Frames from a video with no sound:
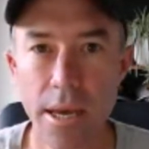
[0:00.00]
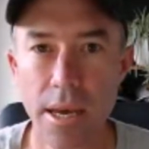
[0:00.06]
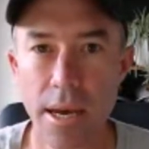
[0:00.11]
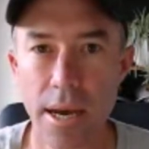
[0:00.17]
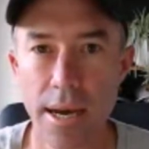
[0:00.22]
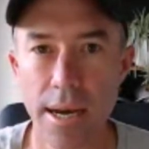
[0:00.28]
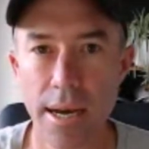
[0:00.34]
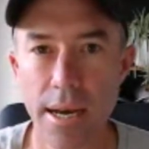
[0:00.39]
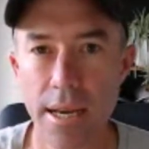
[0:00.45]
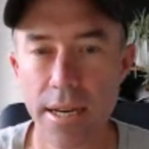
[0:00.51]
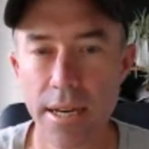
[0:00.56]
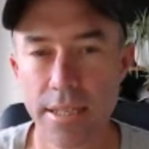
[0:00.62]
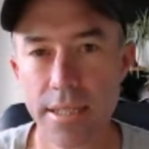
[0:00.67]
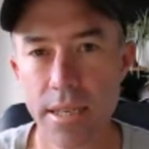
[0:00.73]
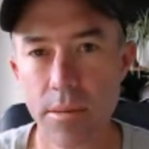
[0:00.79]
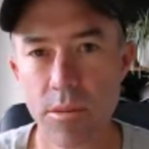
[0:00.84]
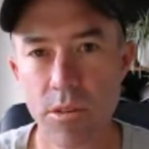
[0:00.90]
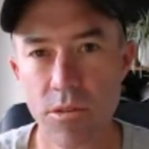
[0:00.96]
And it
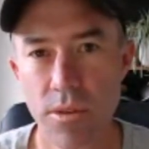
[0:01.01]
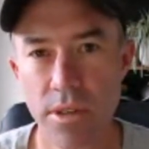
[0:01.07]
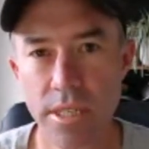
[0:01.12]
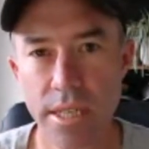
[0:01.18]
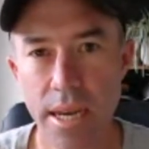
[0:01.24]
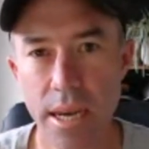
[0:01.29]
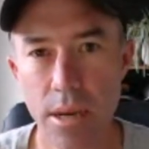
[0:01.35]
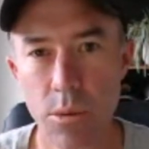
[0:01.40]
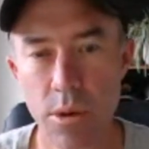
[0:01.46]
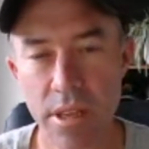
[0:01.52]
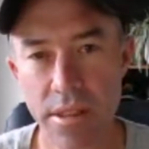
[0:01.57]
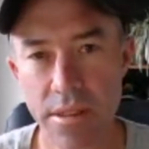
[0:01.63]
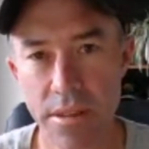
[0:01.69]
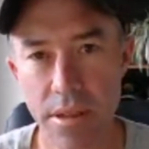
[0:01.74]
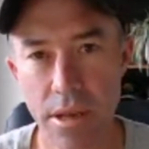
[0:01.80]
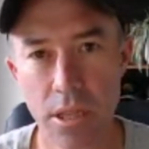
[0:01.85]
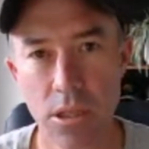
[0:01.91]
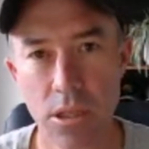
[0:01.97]
seemed to resonate with
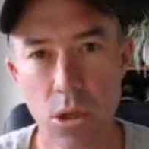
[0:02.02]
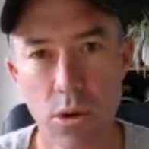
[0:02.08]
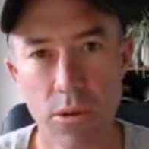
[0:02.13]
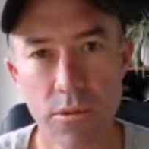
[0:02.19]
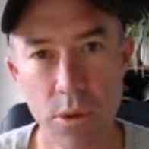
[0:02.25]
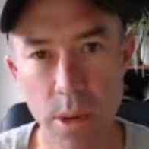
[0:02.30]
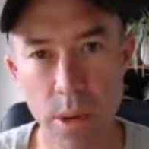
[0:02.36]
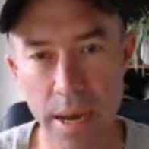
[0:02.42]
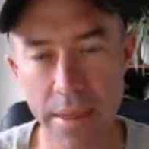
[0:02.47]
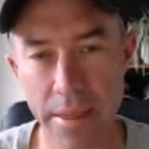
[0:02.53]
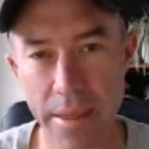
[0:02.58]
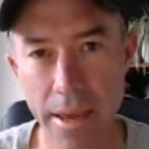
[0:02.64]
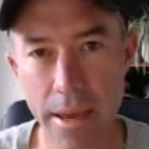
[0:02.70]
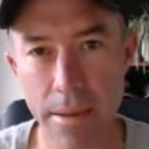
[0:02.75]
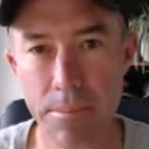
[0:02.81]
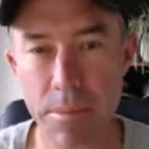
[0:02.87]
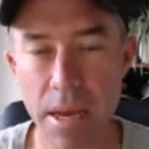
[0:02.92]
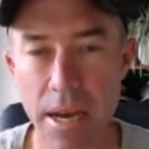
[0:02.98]
a lot of you out
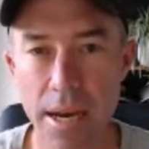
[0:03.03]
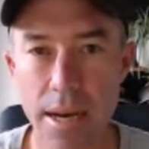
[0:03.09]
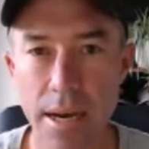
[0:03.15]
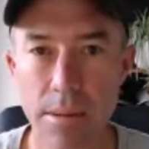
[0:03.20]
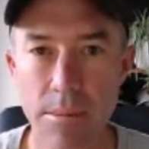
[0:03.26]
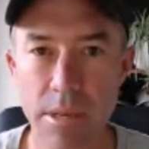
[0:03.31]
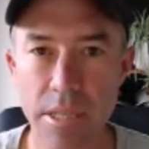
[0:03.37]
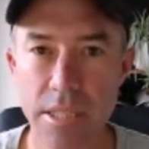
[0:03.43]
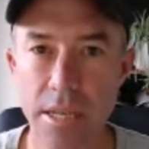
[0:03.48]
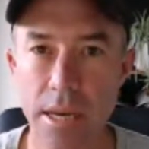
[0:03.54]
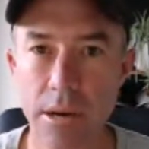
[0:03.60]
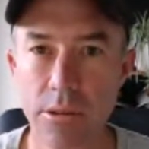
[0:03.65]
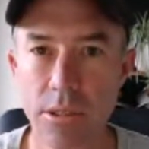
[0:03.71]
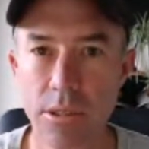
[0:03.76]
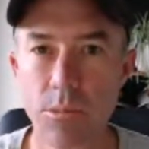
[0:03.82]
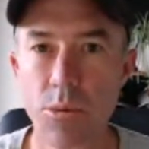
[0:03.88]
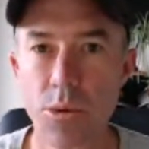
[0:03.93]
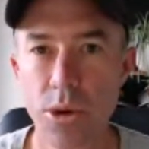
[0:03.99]
there. It's going
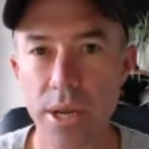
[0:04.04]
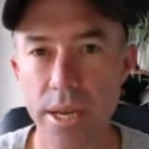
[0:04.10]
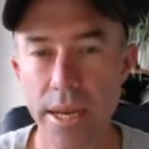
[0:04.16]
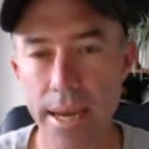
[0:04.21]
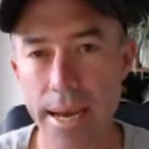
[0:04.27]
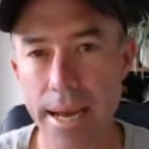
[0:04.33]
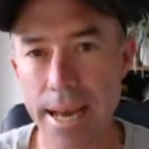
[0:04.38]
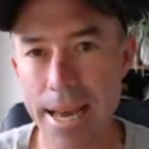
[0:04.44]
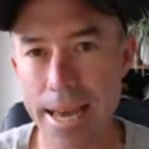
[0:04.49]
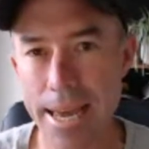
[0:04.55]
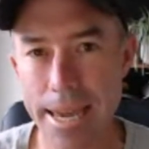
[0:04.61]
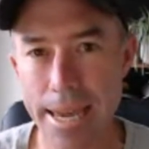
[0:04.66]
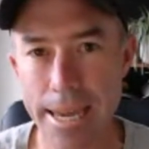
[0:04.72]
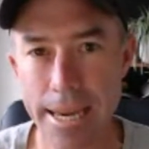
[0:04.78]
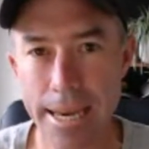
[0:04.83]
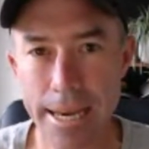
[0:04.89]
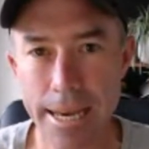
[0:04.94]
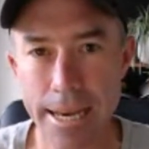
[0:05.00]
to bring
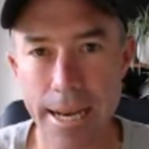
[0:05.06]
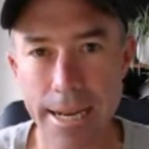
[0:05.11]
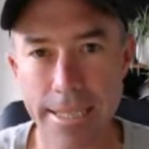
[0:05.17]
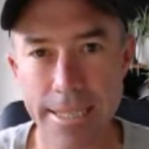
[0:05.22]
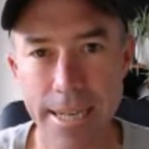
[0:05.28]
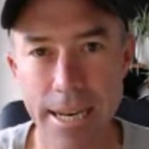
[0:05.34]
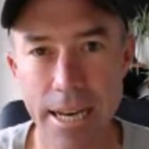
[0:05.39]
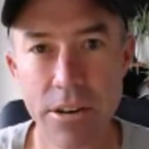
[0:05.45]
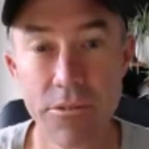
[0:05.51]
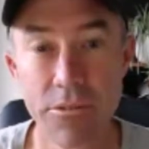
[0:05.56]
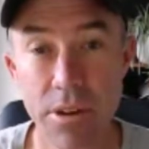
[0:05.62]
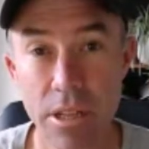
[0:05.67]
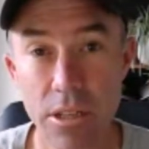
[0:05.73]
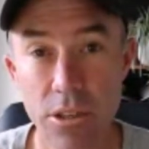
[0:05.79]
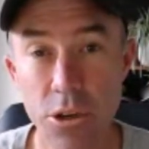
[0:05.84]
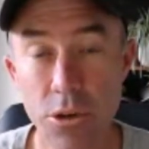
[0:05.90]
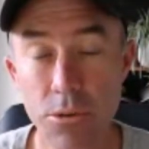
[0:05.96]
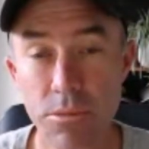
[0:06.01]
a ton of
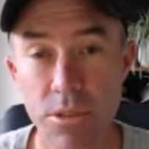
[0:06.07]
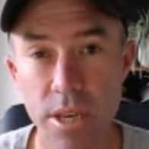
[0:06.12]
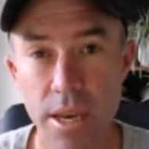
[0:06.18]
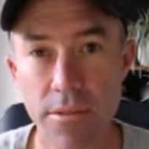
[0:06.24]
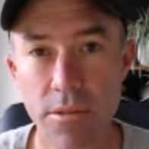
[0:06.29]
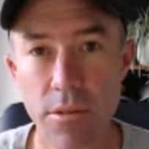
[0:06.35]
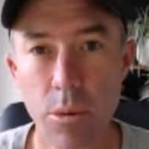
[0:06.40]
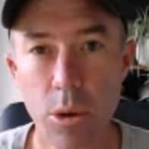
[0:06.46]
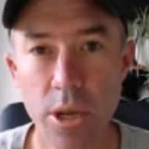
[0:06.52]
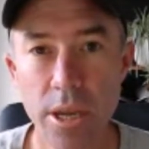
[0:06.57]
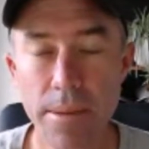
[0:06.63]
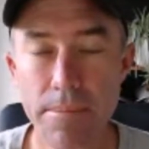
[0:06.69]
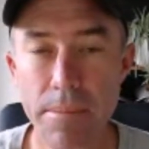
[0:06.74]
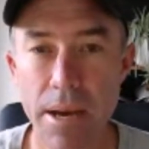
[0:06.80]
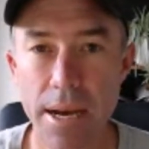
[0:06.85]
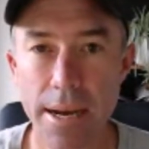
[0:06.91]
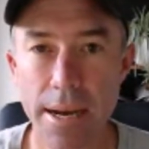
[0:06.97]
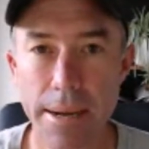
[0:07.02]
value to everybody.
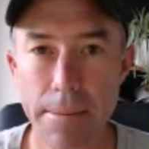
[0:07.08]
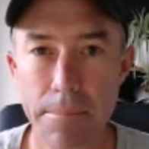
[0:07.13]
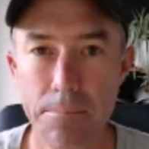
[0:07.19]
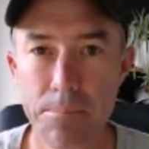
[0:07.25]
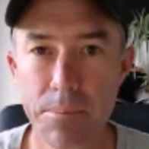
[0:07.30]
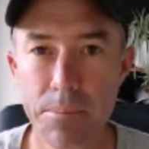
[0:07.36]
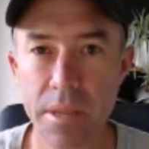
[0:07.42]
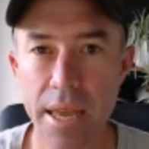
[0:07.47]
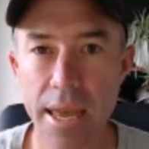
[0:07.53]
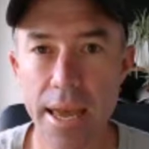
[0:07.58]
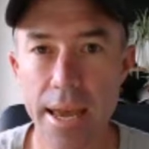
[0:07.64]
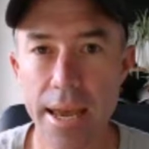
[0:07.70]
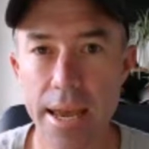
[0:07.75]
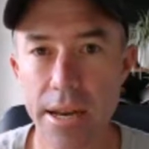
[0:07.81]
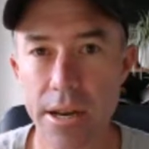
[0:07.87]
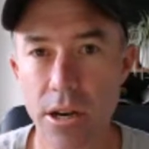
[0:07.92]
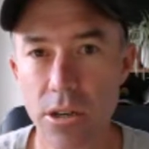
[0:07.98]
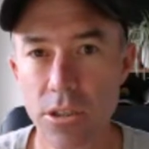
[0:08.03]

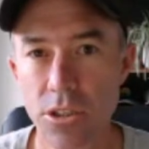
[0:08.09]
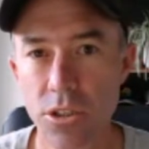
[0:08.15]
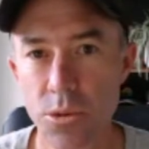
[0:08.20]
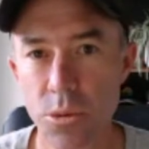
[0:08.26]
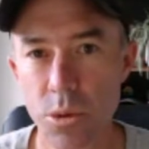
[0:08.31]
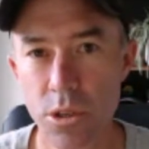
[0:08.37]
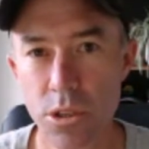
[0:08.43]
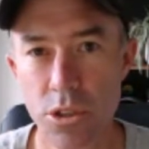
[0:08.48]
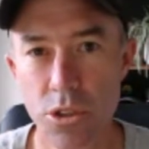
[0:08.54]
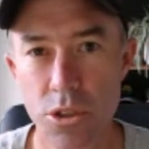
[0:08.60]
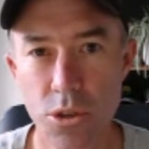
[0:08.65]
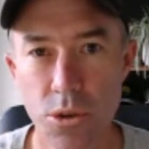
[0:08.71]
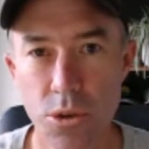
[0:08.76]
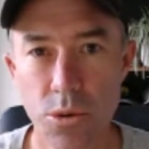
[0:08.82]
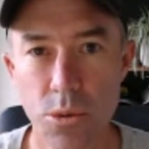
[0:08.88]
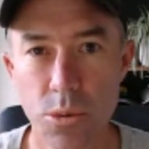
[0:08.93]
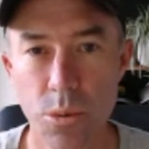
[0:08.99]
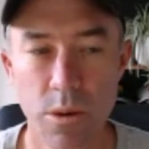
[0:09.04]
And I just wanted
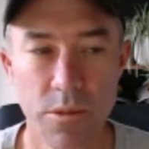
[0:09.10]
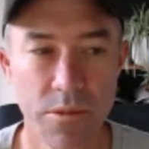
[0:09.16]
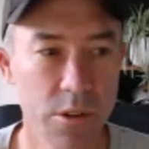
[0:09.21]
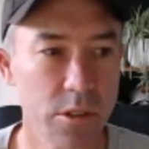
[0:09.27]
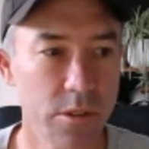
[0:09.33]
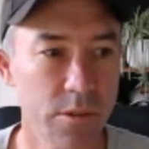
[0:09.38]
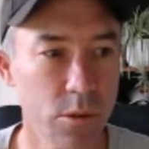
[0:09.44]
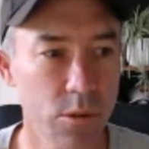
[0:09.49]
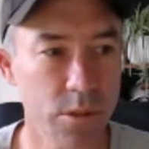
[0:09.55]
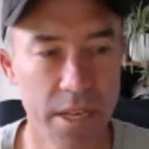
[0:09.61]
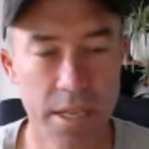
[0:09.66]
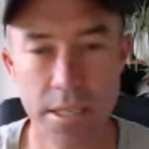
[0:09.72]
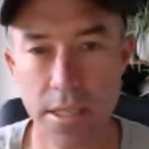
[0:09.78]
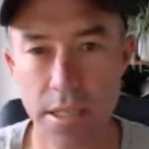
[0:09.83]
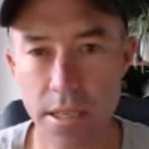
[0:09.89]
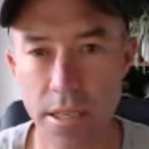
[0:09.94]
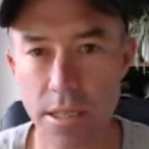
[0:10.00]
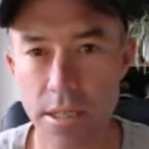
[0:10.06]
to, well, first of all,
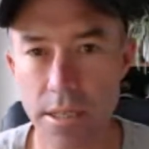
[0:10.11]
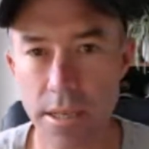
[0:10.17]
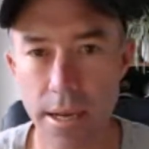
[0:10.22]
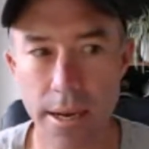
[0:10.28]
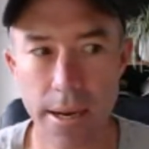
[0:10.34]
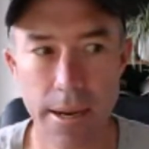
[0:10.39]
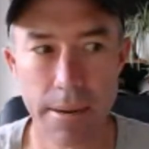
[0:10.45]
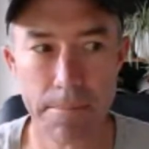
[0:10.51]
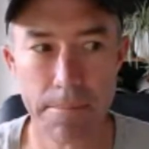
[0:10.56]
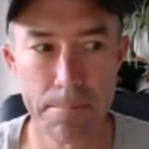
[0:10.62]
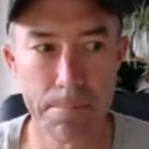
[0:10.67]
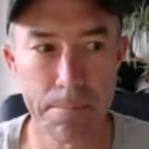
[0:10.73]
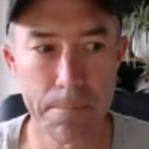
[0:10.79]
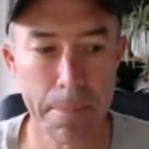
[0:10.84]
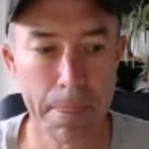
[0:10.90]
test this live